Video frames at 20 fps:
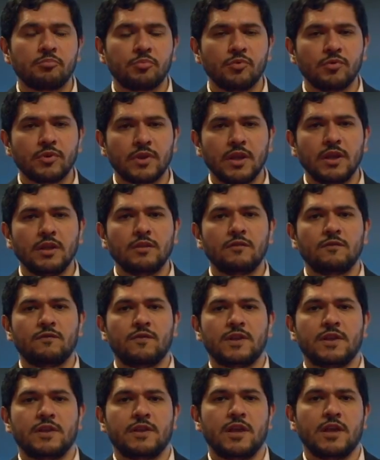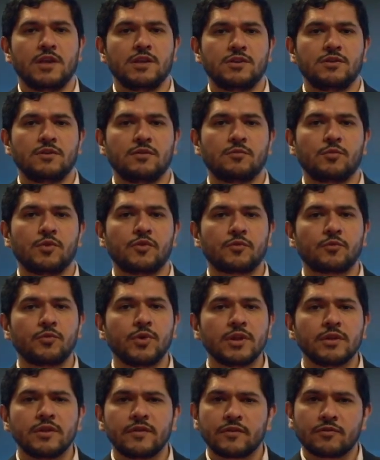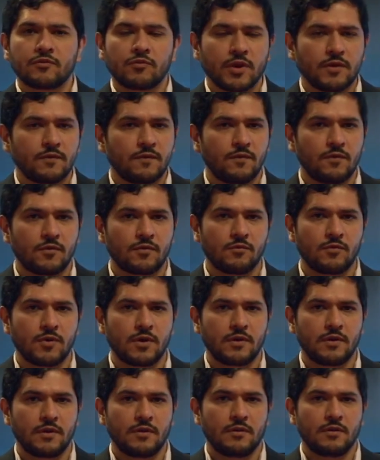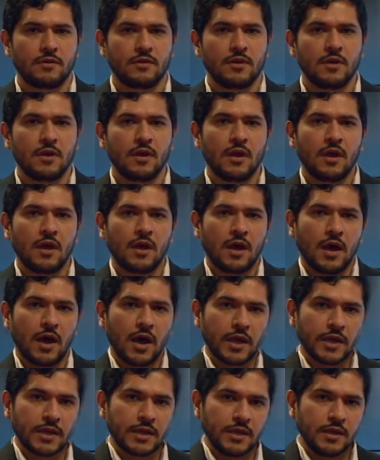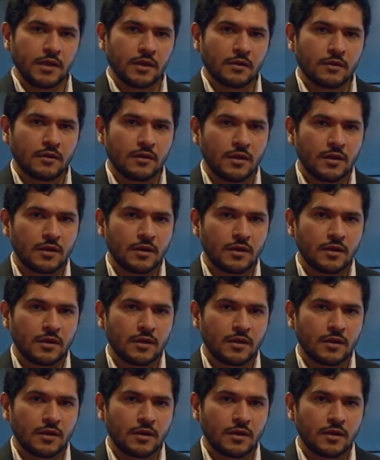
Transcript: put into validation was really straightforward. Idea,